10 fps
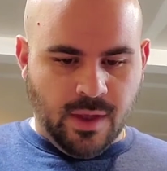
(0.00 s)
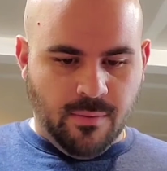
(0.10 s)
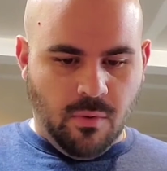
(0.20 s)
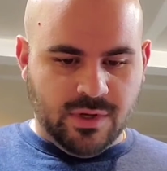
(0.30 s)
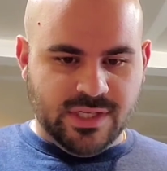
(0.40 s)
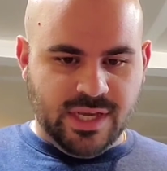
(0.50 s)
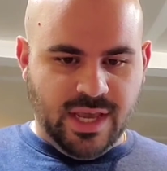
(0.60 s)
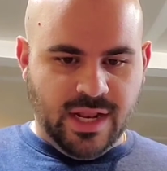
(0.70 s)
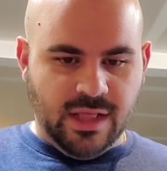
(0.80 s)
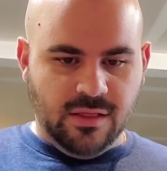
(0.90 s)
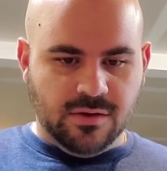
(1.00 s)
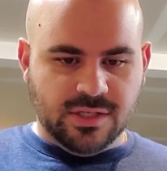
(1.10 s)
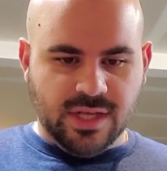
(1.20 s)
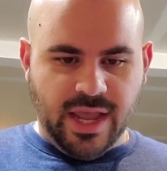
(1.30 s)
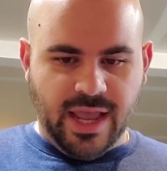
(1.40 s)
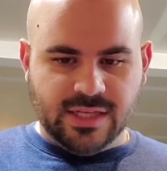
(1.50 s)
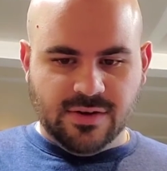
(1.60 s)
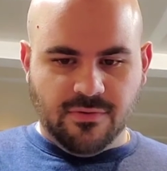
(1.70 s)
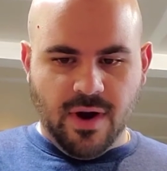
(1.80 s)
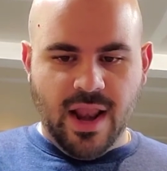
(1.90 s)
But once again, it looks like as
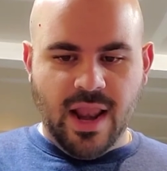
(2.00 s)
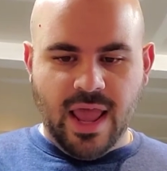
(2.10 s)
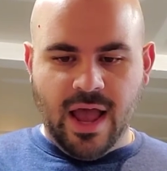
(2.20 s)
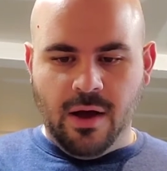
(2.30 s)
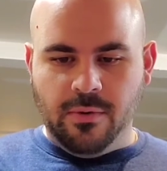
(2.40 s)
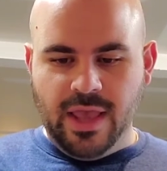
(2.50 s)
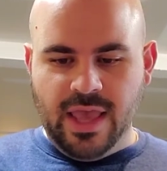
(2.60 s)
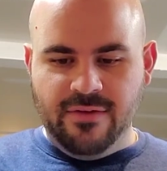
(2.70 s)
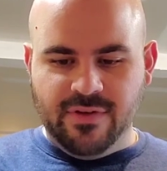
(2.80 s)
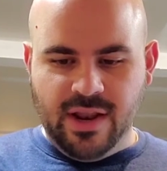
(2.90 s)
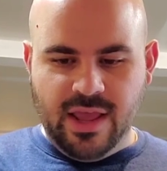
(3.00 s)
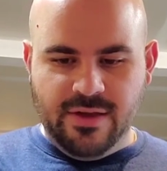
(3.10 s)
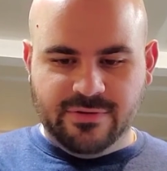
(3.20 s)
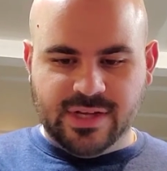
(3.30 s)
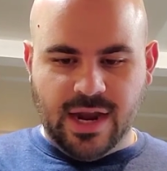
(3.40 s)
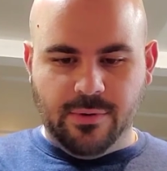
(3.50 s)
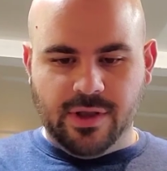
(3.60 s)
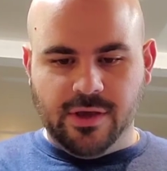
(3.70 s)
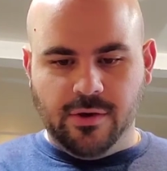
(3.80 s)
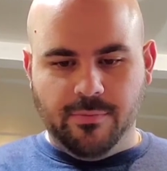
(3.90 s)
of right now, even if
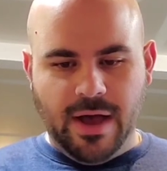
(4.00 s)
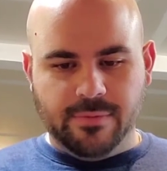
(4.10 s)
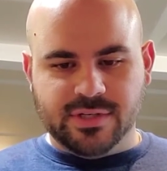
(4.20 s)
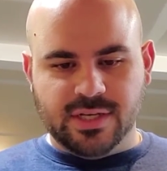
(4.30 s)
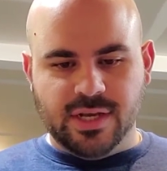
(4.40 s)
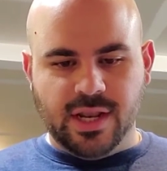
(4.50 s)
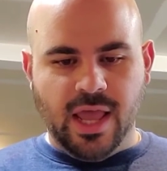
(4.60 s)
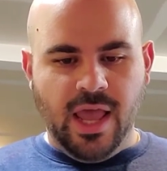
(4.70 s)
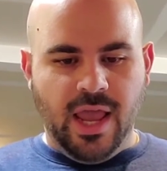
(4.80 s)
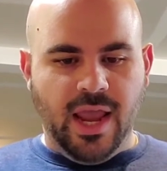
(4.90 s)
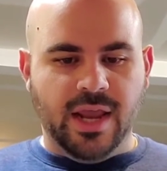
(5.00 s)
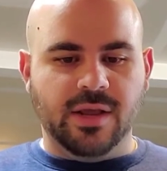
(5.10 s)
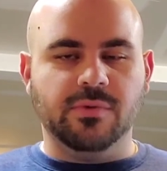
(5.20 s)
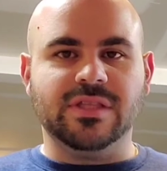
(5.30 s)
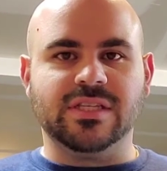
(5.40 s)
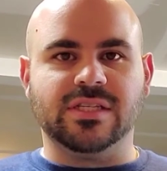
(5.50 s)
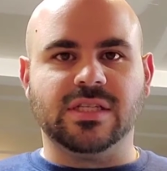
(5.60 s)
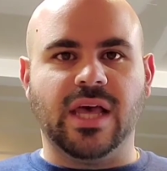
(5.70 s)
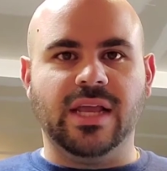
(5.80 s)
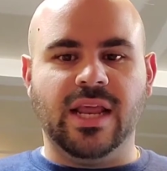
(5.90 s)
Tyreek Hill pops in, Andy with the
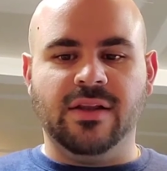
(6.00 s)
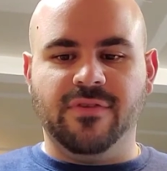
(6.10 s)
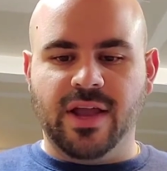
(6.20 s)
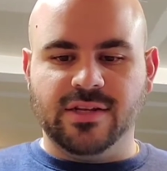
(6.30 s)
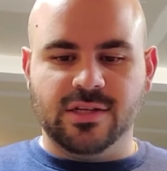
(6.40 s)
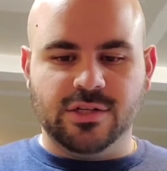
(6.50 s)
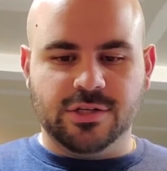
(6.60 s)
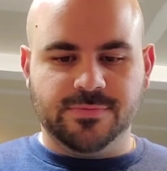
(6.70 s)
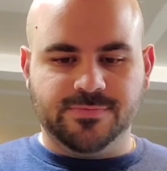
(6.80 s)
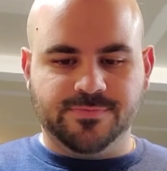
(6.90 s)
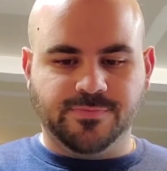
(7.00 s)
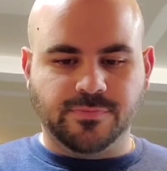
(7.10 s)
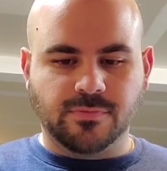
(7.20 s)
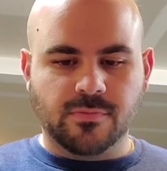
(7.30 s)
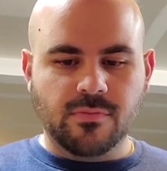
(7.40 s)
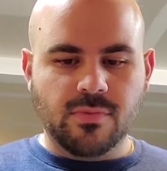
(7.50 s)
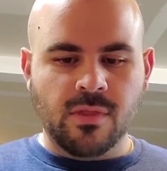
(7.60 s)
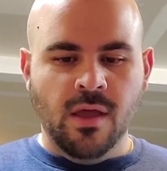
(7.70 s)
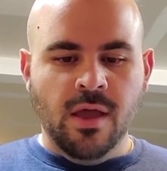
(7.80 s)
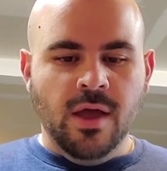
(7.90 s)
slight advantage.
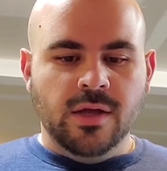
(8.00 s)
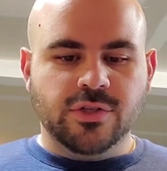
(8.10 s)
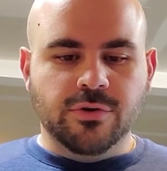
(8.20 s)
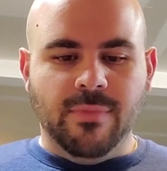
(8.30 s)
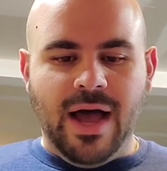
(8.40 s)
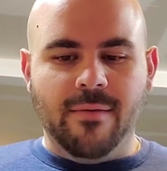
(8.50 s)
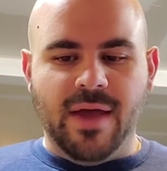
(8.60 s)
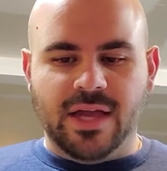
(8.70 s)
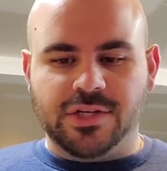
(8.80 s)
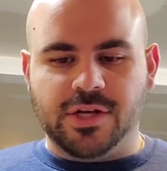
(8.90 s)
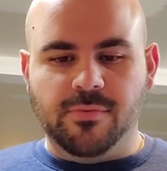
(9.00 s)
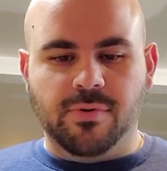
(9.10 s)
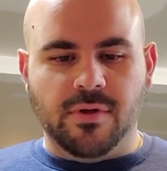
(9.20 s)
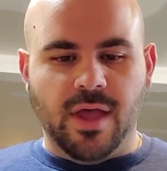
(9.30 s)
To my matchup,